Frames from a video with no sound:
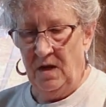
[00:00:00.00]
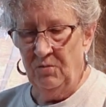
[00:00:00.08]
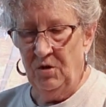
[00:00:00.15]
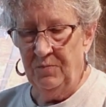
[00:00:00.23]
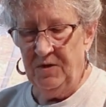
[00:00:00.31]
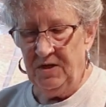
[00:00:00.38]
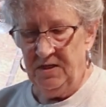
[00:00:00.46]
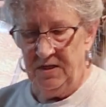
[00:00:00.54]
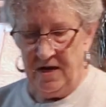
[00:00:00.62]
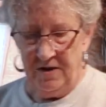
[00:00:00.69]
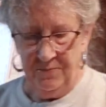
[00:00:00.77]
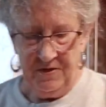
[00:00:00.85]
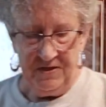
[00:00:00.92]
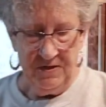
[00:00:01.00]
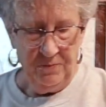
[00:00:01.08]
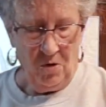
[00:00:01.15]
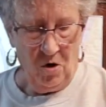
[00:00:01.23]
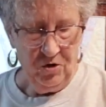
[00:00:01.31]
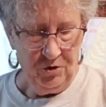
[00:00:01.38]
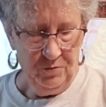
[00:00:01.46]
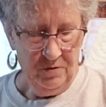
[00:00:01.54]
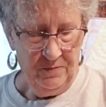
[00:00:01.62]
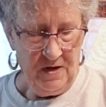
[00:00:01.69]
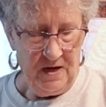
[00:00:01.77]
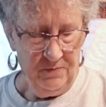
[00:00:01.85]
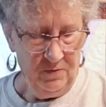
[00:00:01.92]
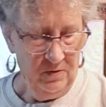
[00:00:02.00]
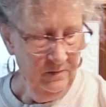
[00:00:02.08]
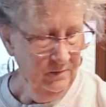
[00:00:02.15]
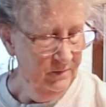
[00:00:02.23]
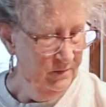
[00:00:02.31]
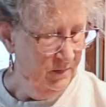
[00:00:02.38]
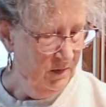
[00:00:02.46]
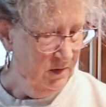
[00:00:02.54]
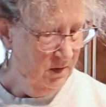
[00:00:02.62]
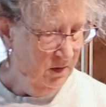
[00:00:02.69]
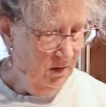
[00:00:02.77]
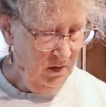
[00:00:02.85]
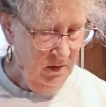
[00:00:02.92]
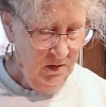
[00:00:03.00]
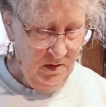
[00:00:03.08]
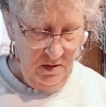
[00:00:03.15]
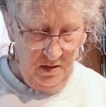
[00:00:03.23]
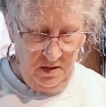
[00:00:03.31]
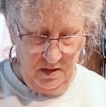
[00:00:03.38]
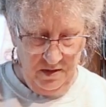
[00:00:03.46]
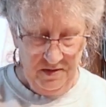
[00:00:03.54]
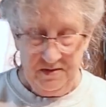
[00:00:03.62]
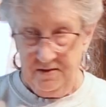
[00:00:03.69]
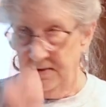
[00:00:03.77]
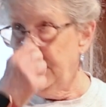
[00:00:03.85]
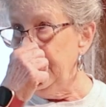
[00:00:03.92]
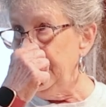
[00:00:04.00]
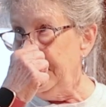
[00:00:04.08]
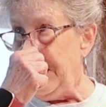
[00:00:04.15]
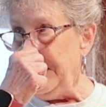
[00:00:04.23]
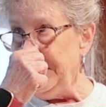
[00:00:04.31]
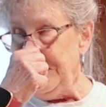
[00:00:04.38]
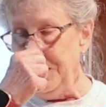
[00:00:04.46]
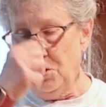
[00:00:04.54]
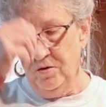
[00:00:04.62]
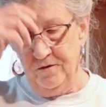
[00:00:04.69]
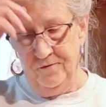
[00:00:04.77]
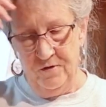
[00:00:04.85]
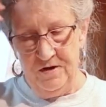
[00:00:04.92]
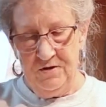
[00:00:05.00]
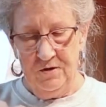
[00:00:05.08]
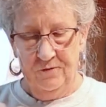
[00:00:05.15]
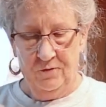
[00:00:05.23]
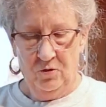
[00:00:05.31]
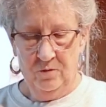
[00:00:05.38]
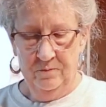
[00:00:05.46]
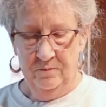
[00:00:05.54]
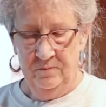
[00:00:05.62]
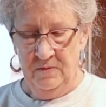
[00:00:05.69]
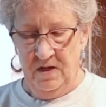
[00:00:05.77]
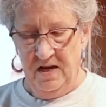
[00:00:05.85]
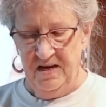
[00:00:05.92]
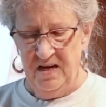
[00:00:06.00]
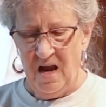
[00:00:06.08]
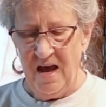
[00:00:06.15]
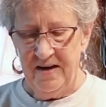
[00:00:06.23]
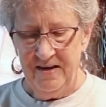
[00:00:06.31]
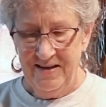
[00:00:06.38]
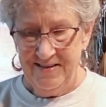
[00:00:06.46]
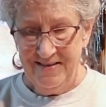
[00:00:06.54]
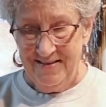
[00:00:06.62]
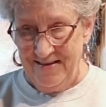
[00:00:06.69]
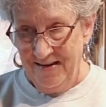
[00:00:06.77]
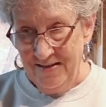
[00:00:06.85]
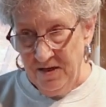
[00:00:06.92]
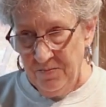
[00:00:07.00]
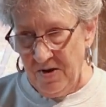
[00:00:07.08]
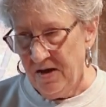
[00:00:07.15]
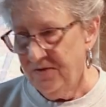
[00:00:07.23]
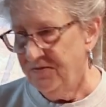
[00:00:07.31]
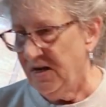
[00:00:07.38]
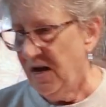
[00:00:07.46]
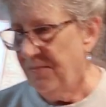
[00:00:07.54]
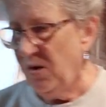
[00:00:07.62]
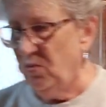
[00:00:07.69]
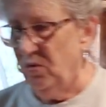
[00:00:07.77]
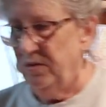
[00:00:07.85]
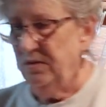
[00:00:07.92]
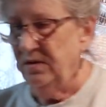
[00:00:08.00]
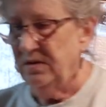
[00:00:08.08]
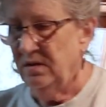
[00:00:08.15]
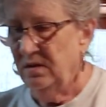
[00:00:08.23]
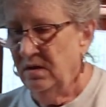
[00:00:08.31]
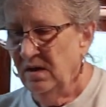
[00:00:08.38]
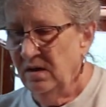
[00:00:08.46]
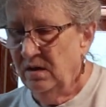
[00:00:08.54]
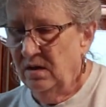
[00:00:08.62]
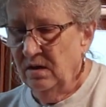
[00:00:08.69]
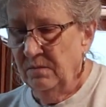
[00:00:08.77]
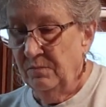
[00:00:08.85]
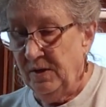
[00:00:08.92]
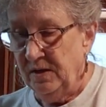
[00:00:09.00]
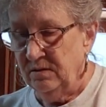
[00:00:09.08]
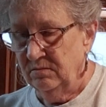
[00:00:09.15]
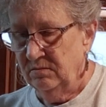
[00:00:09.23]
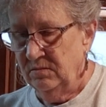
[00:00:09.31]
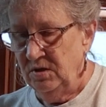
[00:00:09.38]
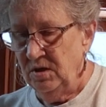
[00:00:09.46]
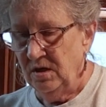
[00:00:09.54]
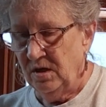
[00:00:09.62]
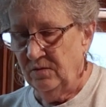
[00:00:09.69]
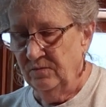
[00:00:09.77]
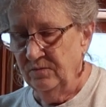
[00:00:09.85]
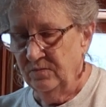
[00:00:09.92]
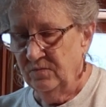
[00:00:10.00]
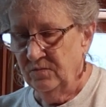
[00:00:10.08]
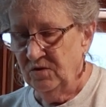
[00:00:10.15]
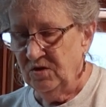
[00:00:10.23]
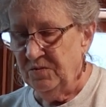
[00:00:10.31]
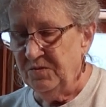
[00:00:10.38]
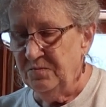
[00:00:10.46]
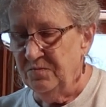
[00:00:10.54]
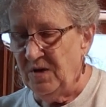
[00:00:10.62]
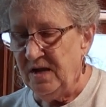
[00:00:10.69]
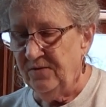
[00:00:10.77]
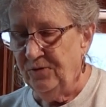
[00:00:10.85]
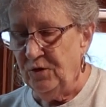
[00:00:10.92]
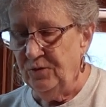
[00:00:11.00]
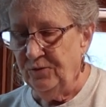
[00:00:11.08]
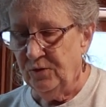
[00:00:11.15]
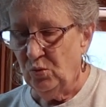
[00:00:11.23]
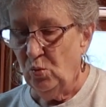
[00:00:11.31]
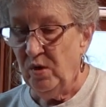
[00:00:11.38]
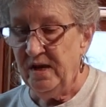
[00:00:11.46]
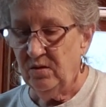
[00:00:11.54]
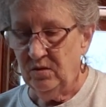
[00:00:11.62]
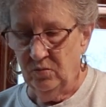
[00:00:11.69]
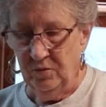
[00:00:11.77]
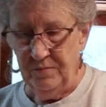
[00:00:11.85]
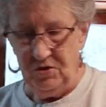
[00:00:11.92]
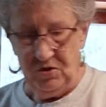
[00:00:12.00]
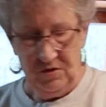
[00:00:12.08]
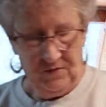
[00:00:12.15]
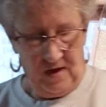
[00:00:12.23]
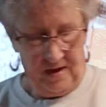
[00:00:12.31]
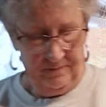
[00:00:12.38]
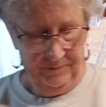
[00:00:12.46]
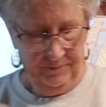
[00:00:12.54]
I'm going to put down a piece of parchment paper, because these guys can go in the freezer for not an extended amount of time, I wouldn't, but, you know, to make food for the week would be just fine.